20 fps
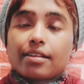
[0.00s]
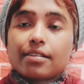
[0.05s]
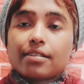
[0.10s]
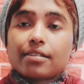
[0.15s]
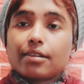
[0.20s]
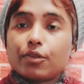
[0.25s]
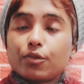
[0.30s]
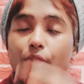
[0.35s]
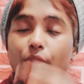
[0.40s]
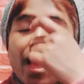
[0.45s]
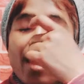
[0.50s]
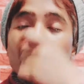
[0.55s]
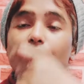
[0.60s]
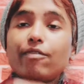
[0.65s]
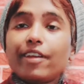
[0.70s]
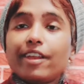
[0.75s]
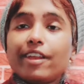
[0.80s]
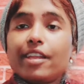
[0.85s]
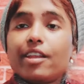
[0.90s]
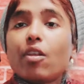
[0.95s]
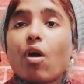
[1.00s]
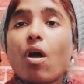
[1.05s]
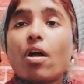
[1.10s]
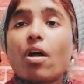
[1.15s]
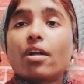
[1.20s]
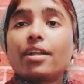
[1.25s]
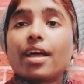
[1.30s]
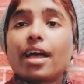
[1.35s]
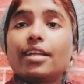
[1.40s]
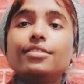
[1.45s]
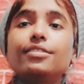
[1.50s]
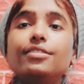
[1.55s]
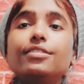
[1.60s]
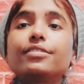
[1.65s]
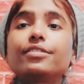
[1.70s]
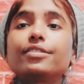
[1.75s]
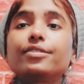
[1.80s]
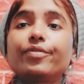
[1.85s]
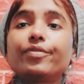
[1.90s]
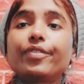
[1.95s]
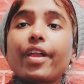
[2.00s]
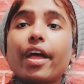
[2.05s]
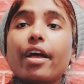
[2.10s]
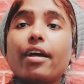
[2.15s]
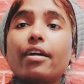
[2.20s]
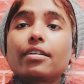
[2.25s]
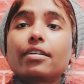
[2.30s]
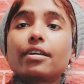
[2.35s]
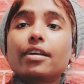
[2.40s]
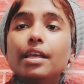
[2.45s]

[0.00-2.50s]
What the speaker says: You have very long digestive tract.